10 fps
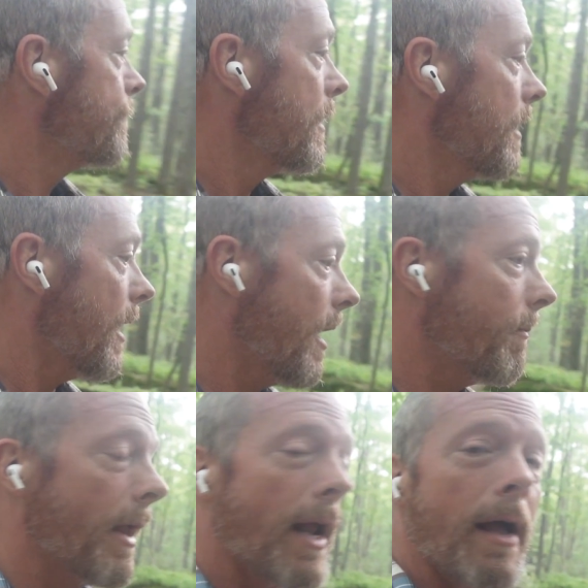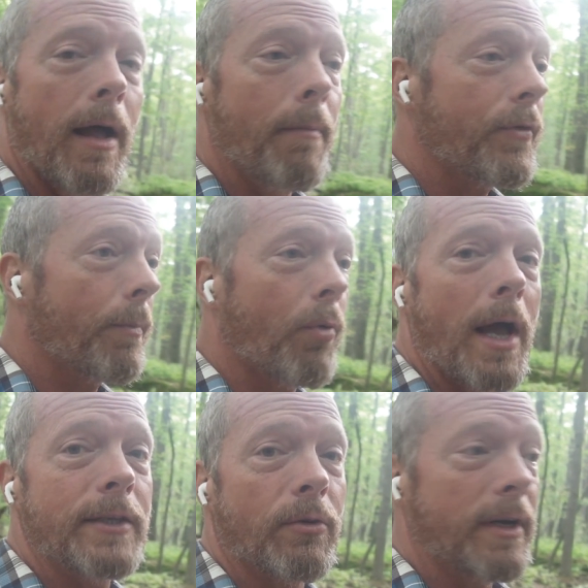And I'm
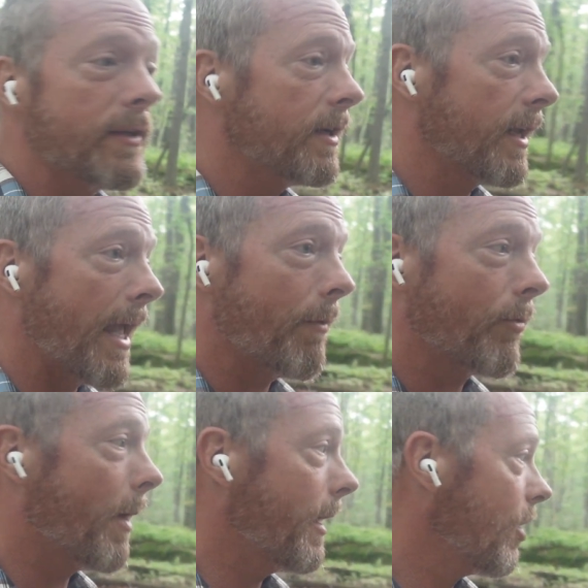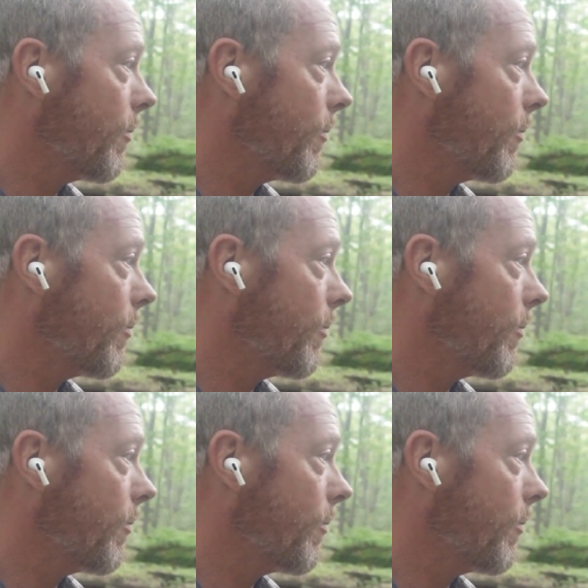surprised there isn't a camp spot here